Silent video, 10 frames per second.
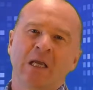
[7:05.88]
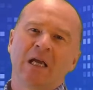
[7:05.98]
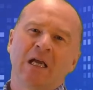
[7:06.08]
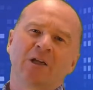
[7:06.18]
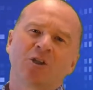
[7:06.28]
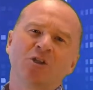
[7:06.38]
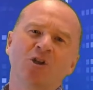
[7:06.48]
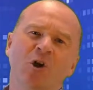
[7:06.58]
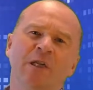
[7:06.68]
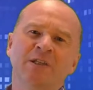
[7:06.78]

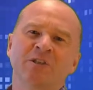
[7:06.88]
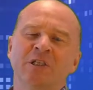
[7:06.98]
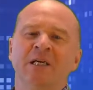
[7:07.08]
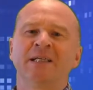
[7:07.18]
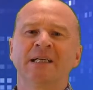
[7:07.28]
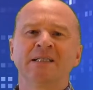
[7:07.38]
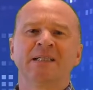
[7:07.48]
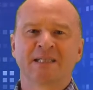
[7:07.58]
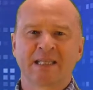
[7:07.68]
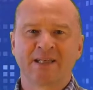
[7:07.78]
acknowledge and
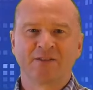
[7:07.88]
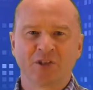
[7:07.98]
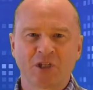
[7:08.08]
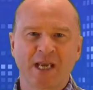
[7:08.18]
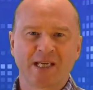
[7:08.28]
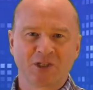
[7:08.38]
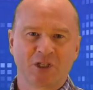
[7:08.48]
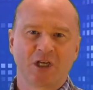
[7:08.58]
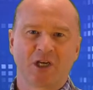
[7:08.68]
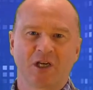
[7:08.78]
understand the
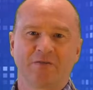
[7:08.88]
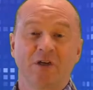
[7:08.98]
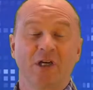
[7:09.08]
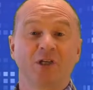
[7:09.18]
change curve,